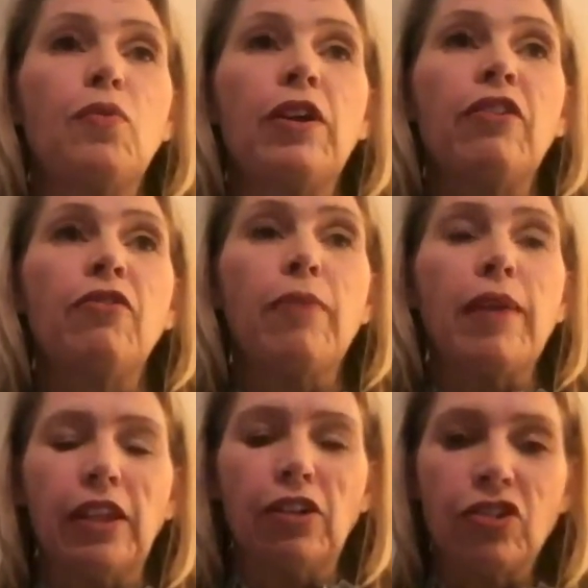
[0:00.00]
one of my
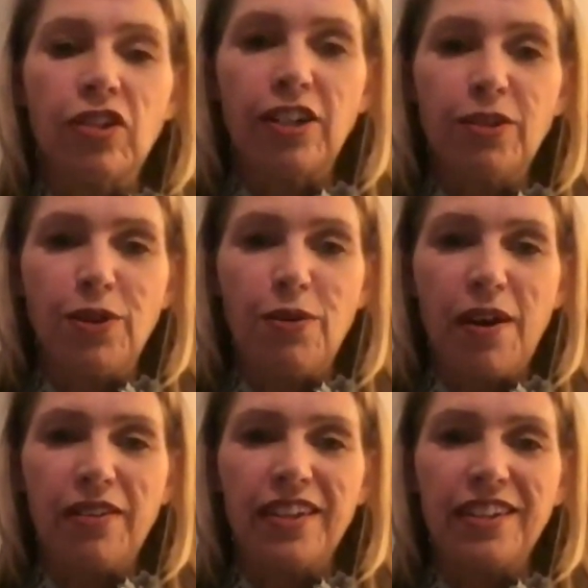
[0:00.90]
leaders talked to me
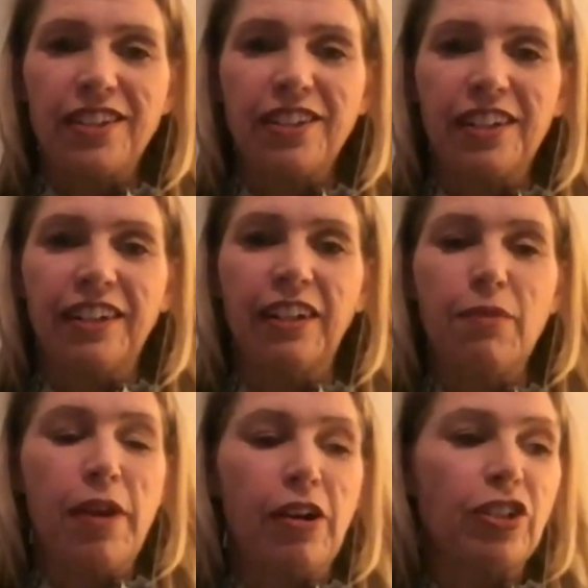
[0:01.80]
about this in
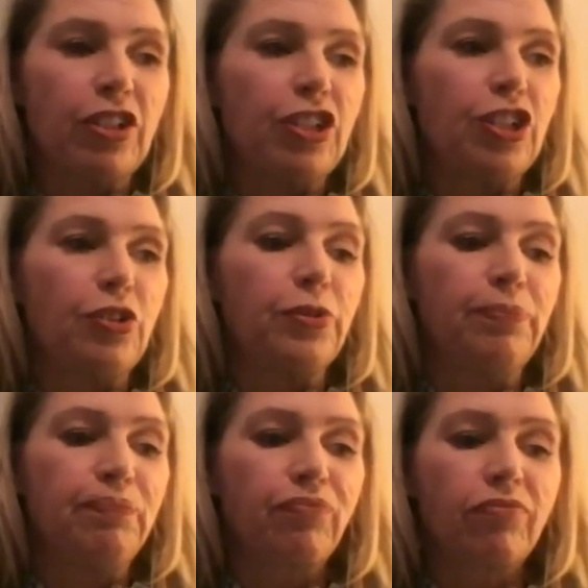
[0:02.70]
comparison to,
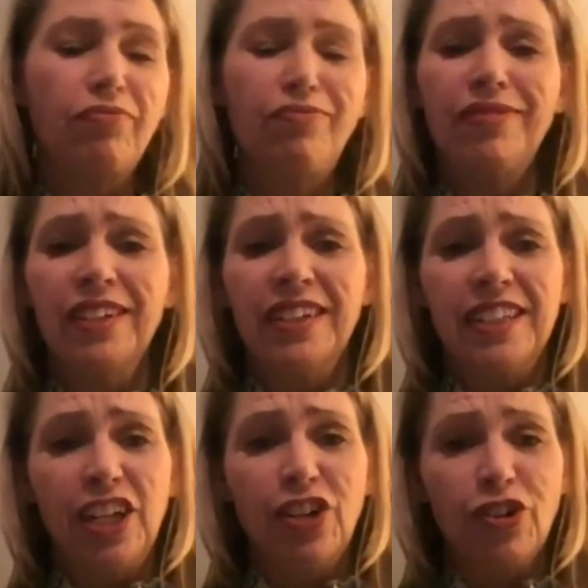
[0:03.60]
let's
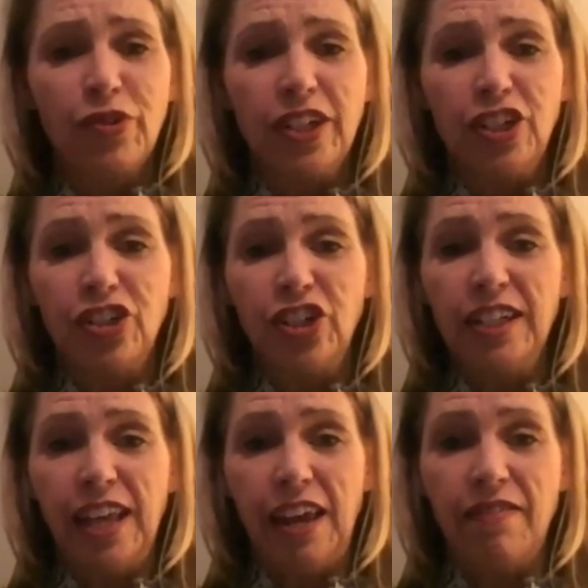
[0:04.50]
say you're going to
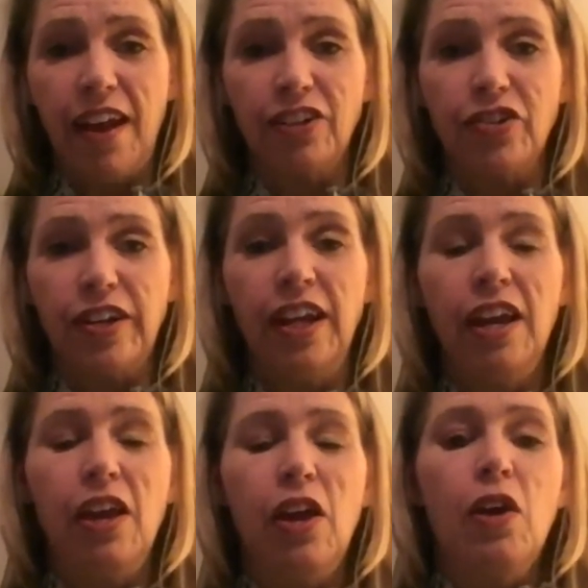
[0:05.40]
Cheesecake Factory
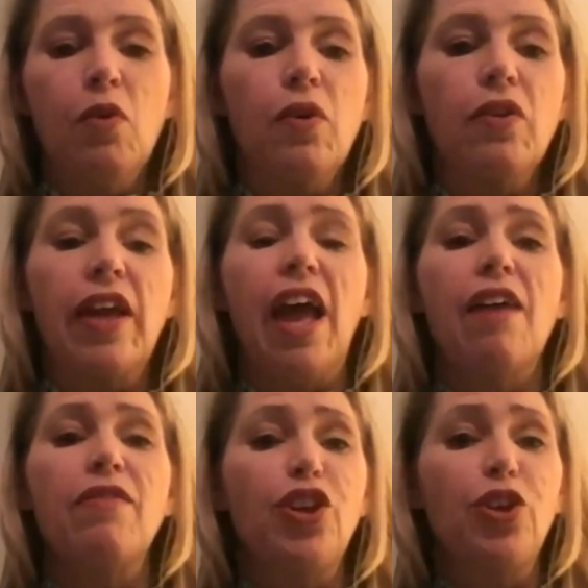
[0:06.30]
where they
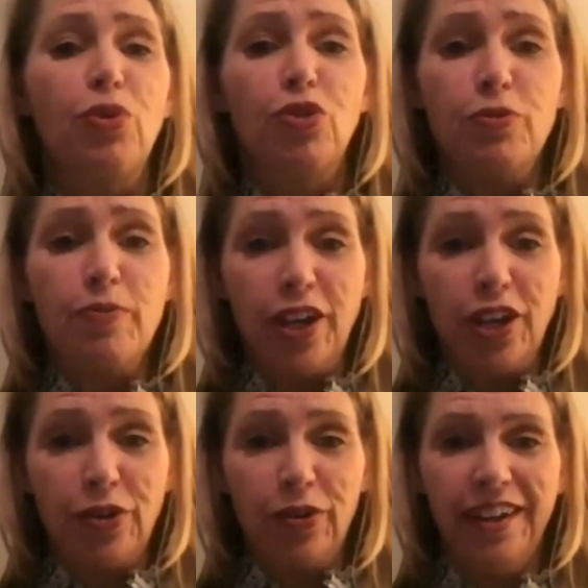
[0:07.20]
have a huge menu.